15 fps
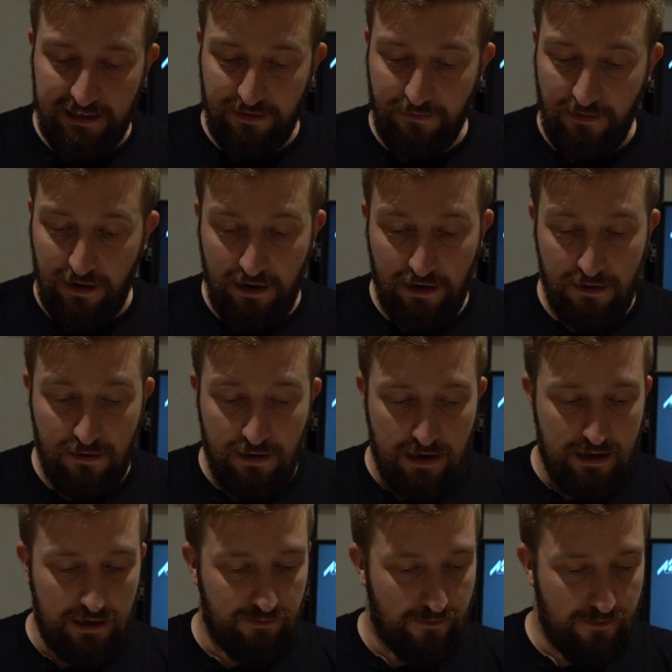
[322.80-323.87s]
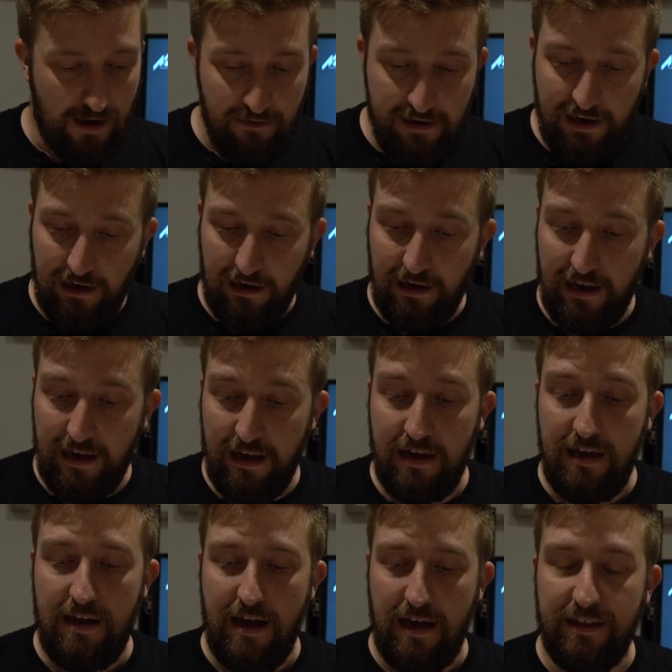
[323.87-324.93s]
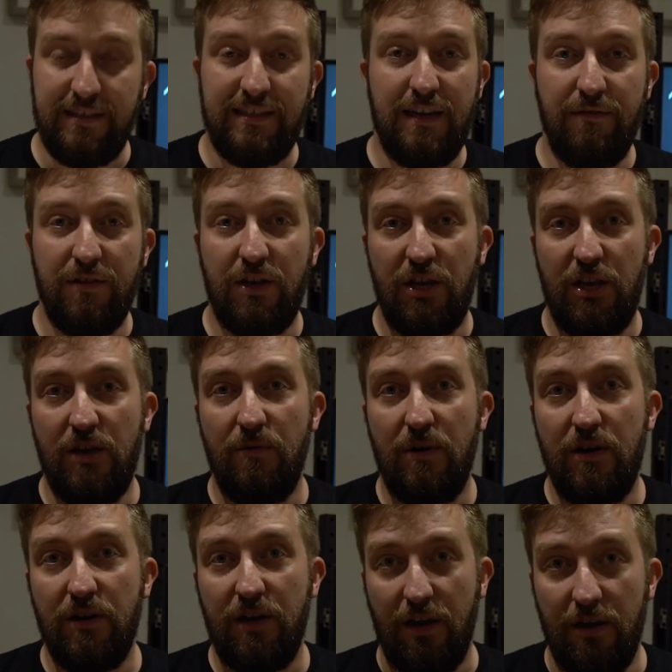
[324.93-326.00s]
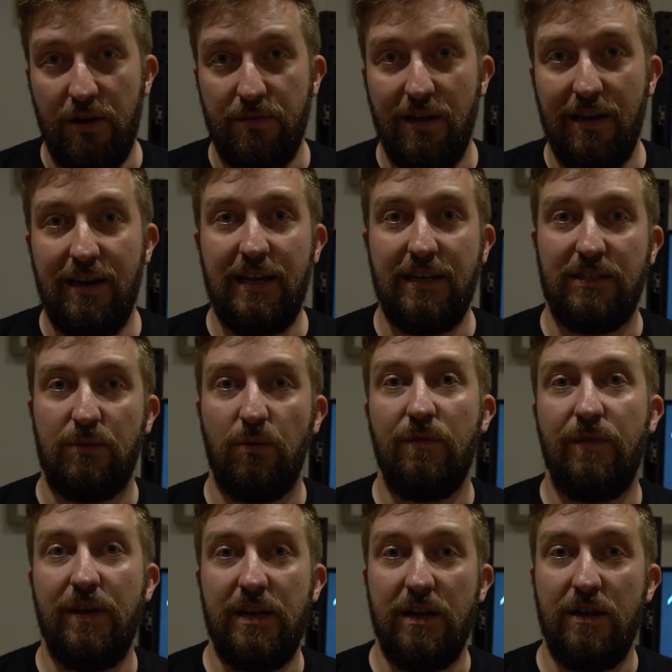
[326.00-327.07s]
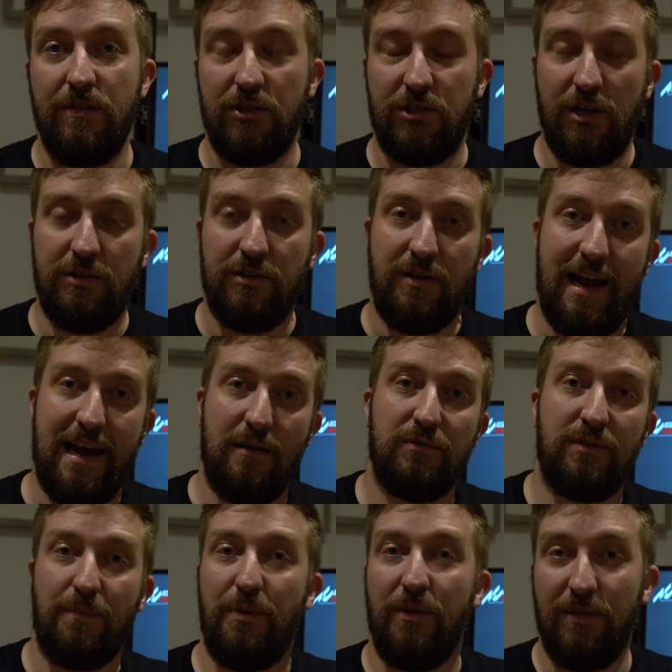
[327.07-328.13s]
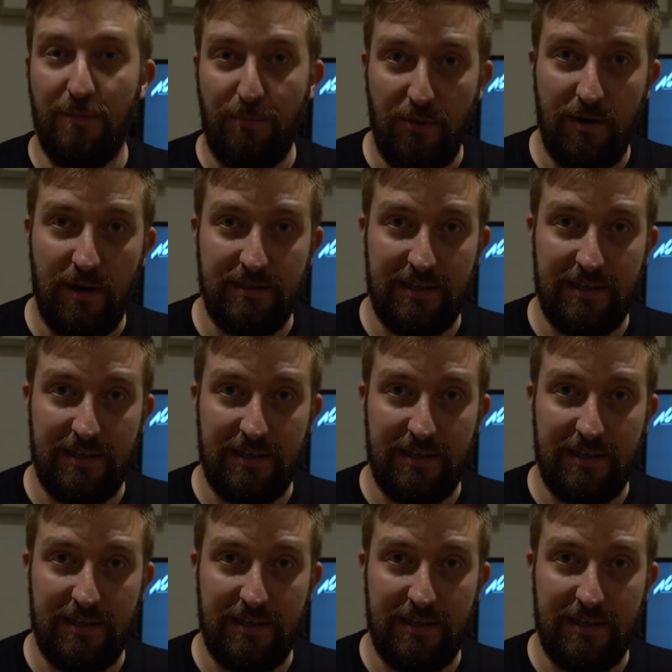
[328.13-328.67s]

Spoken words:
to follow, it's very clear, and there's even a QR code that links to a video that shows you how to put the product